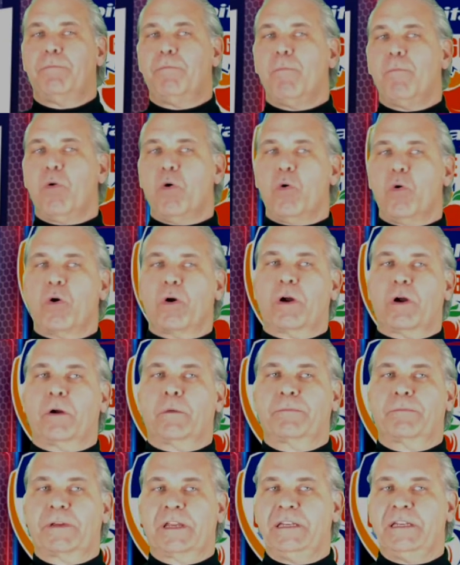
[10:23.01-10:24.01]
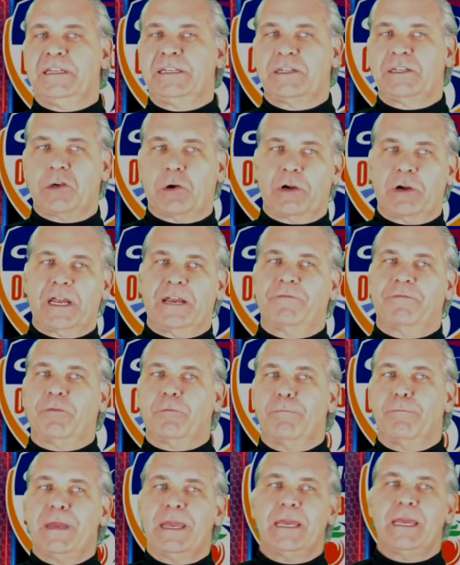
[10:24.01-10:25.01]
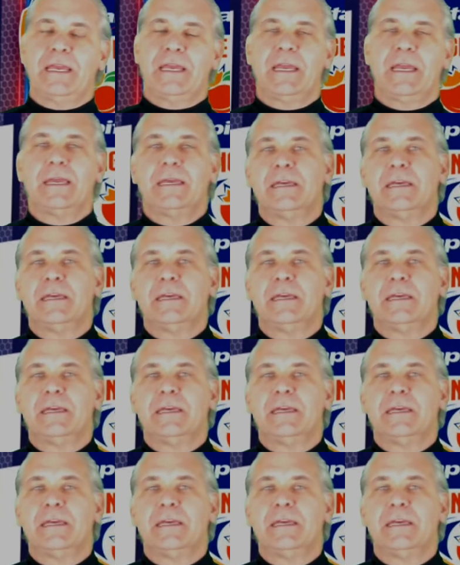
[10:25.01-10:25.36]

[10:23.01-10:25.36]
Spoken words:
more concerning for me